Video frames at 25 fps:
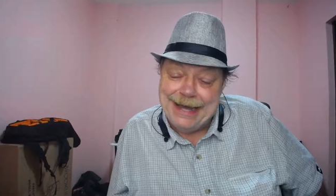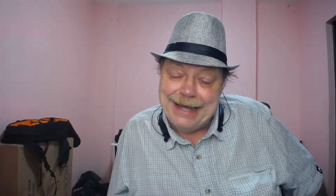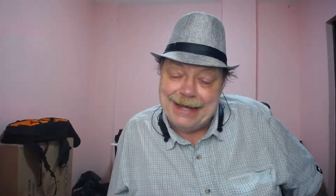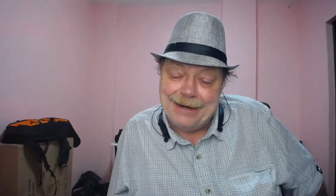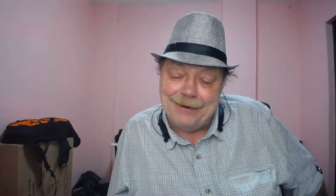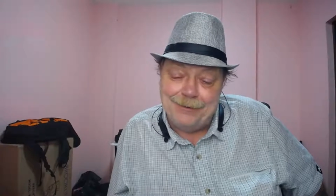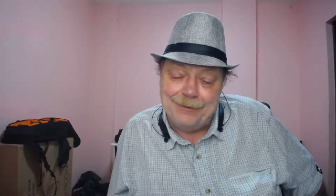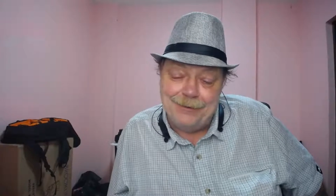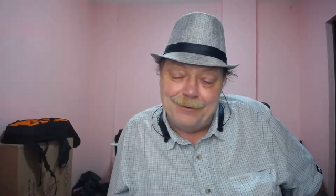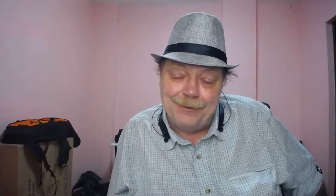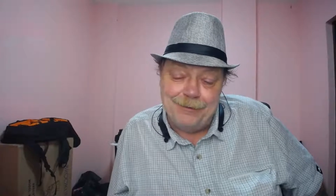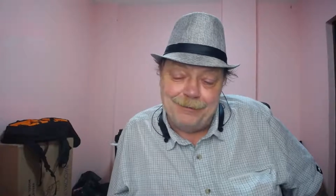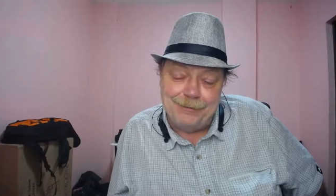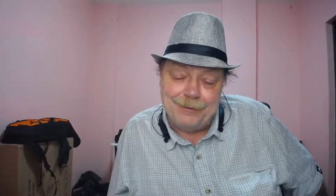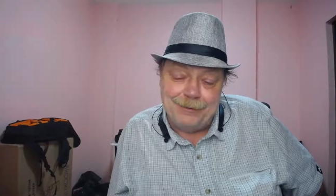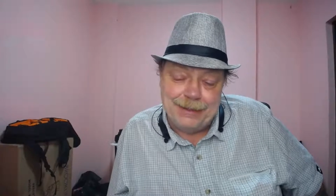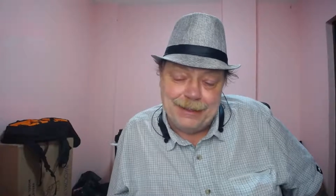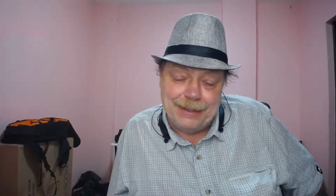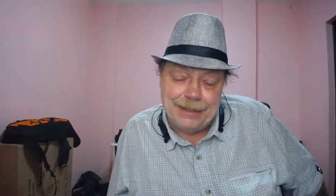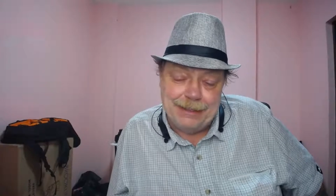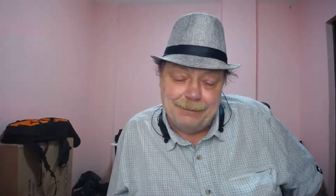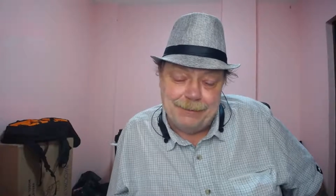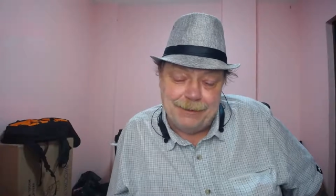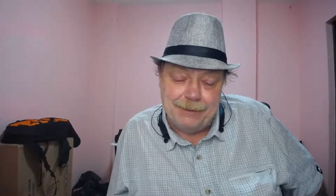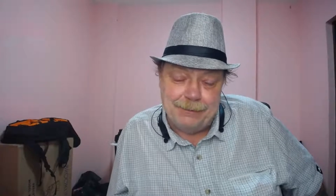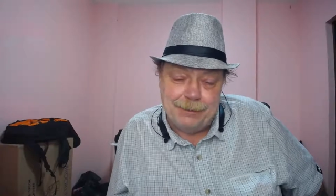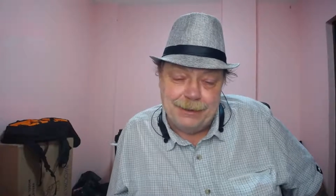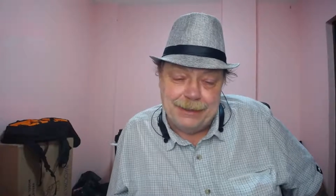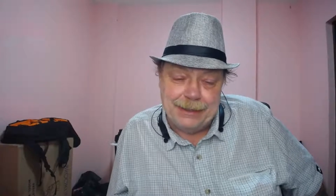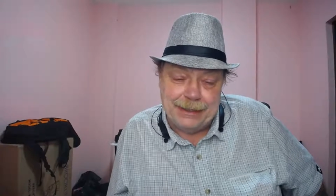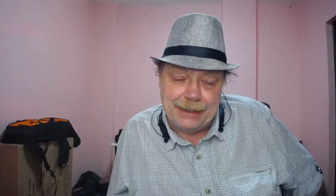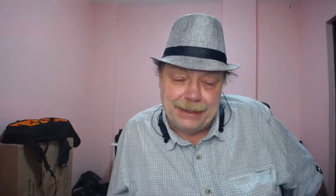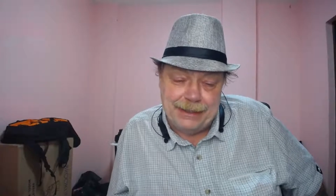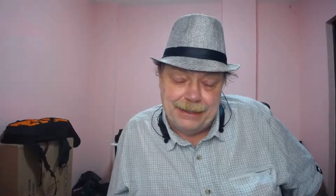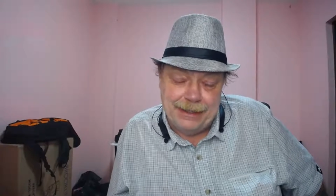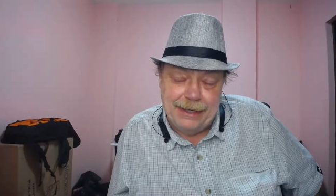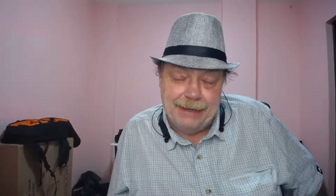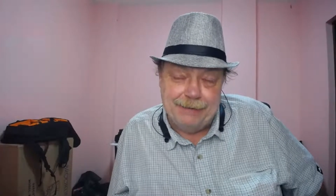I don't know if the
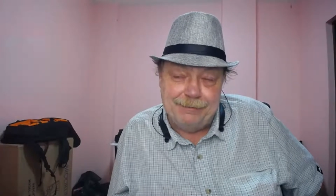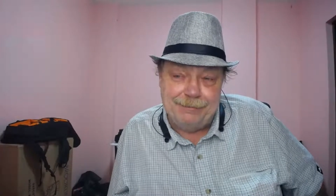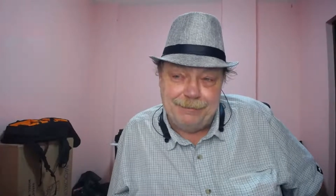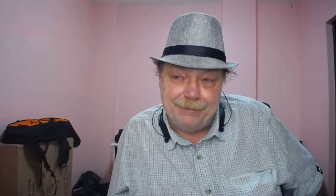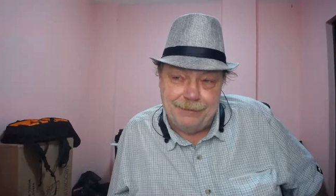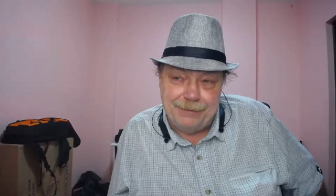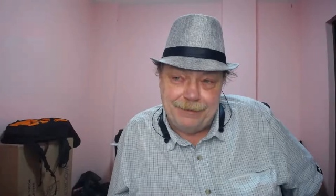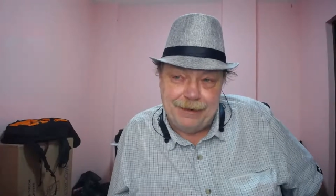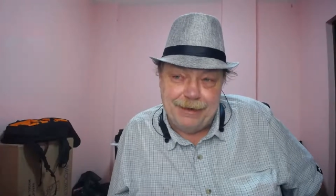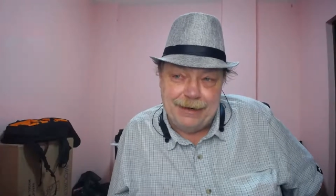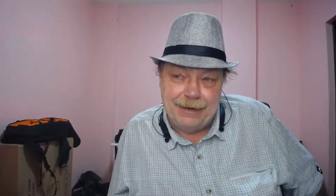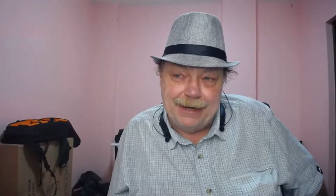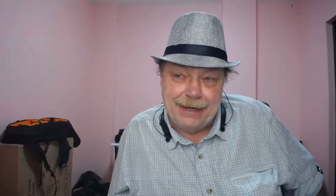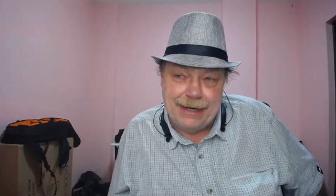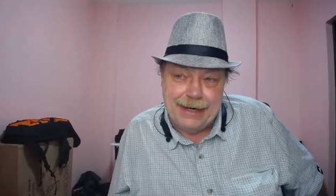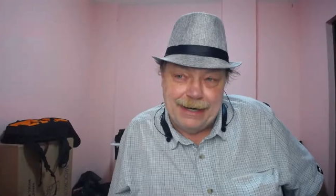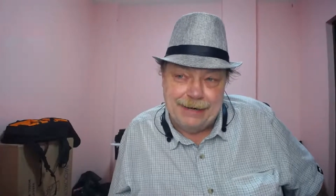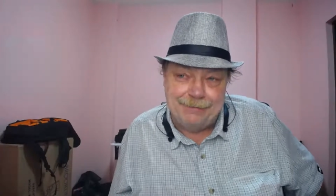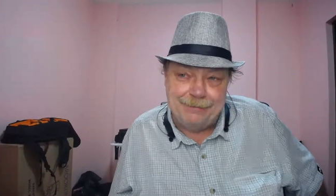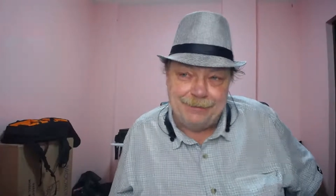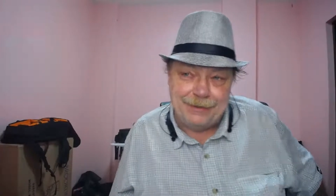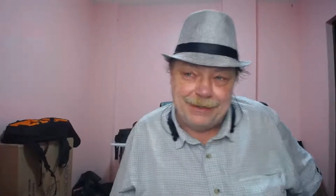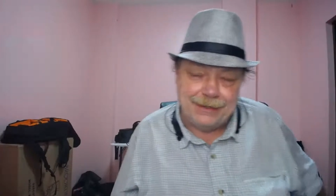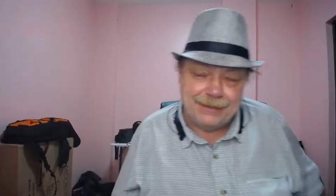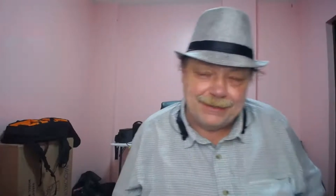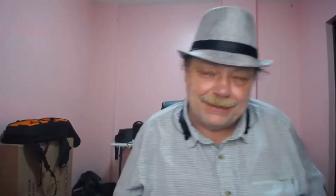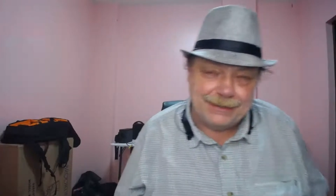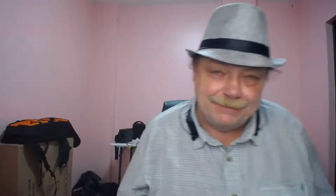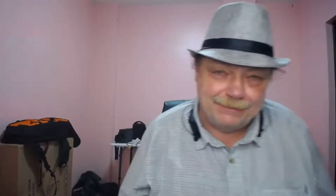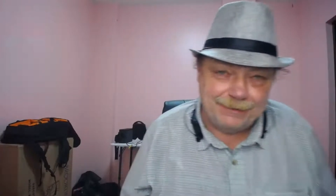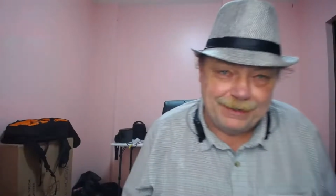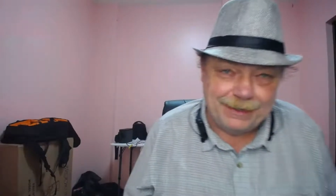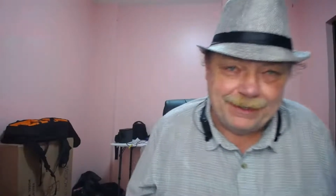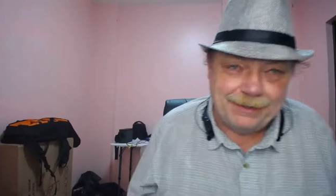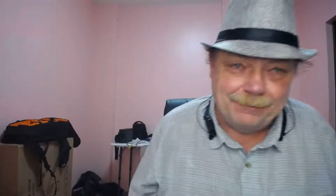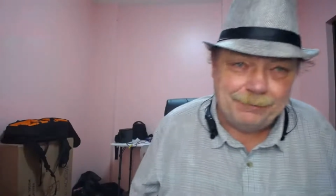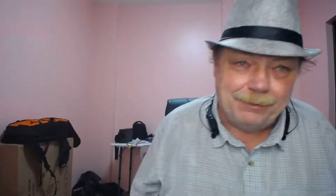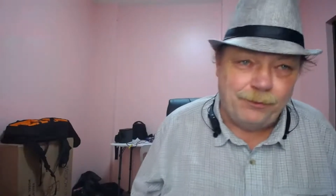T-Mobile, if it is
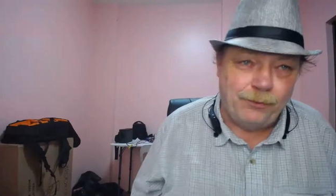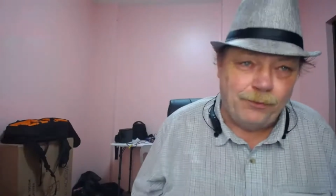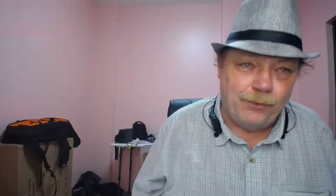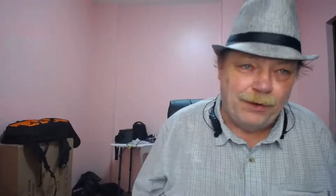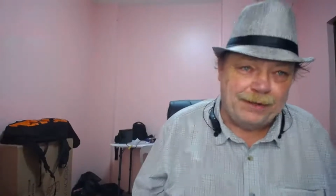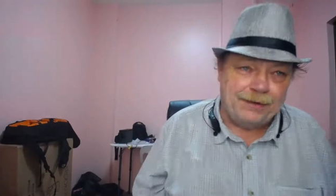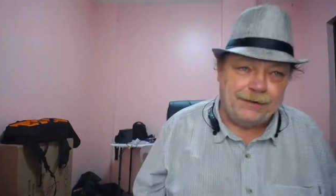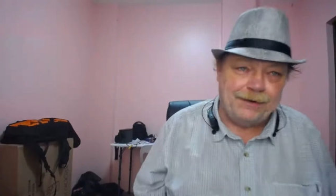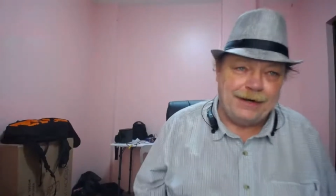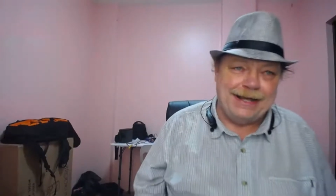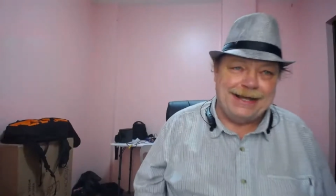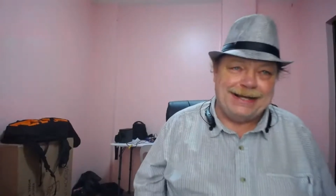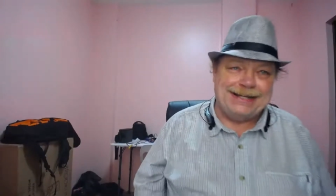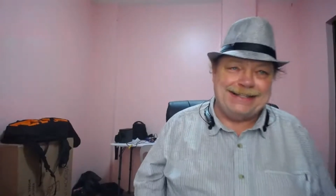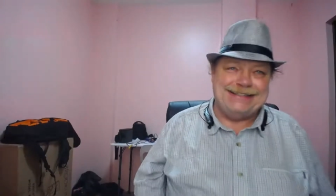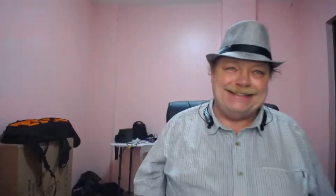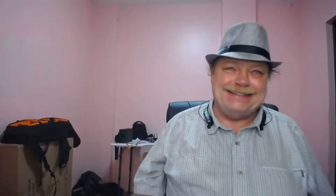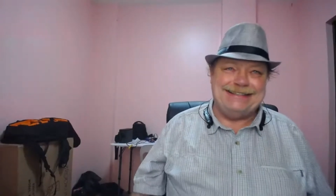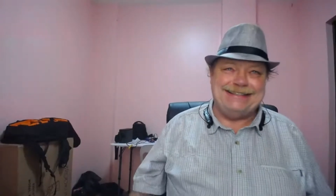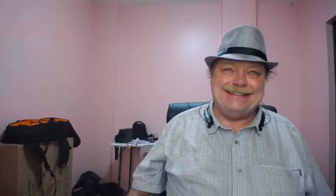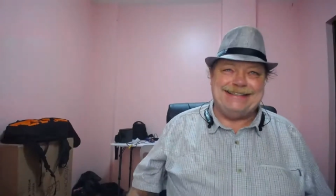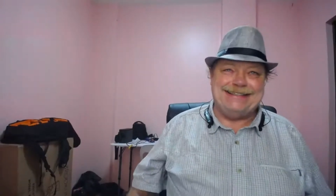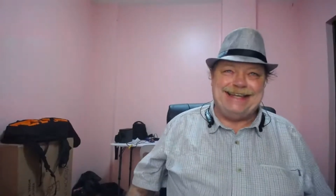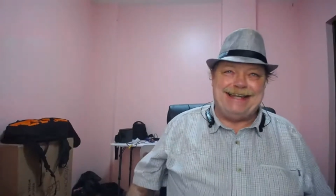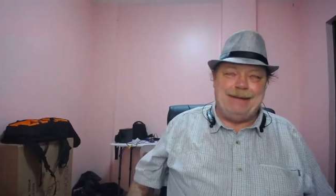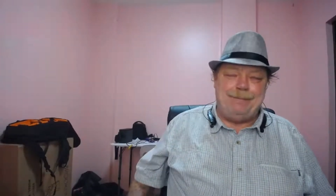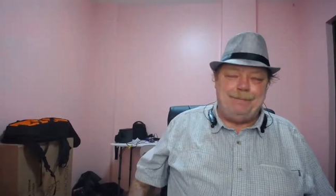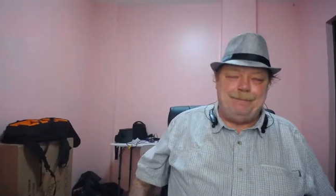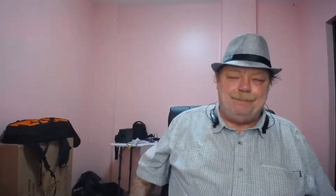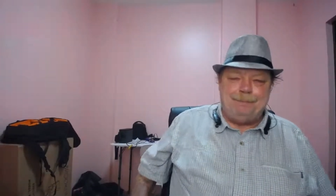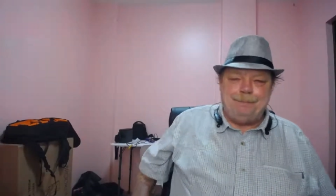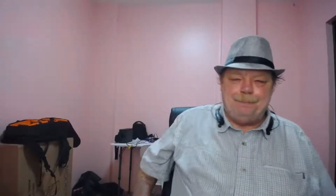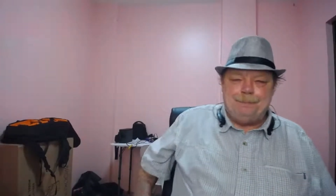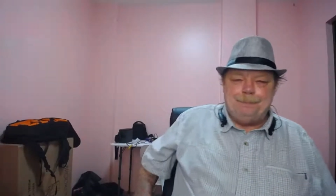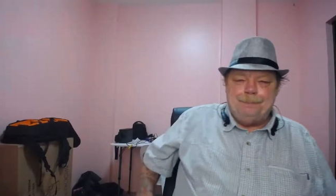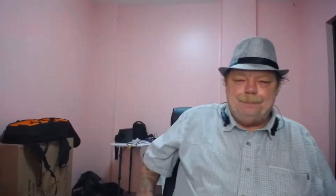available, whether or not it's the same